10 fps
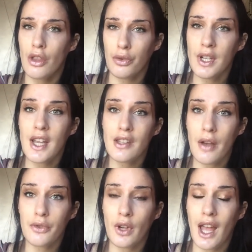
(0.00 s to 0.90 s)
3 days
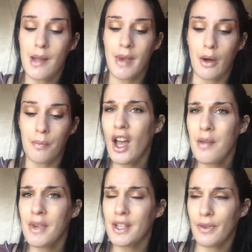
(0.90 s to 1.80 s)
after it came out. I
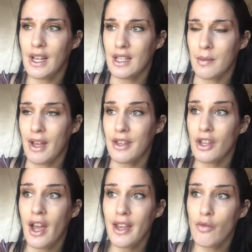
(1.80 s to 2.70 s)
have mixed feelings about
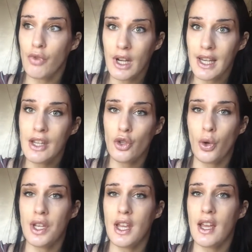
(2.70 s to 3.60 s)
this. I really
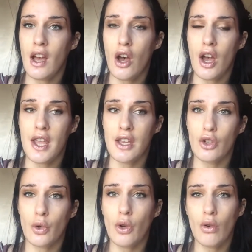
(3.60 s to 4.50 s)
enjoyed it. I
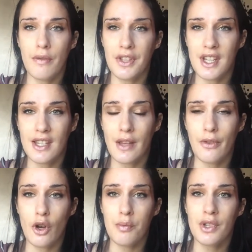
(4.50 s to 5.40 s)
enjoy all of the DC
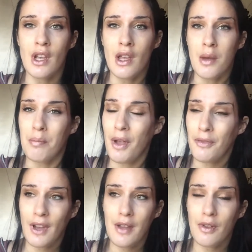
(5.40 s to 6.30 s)
films. My
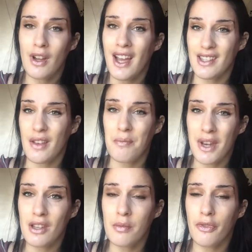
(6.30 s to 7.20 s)
favourite, as I've
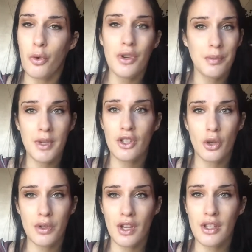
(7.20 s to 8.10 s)
mentioned before, has been
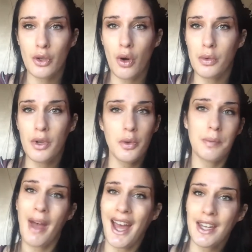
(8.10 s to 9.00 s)
Suicide Squad, which was
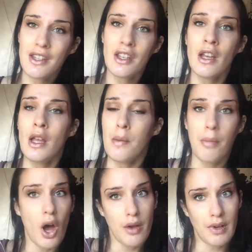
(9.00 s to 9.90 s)
panned,
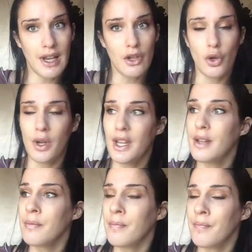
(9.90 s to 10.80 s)
but I really enjoyed it.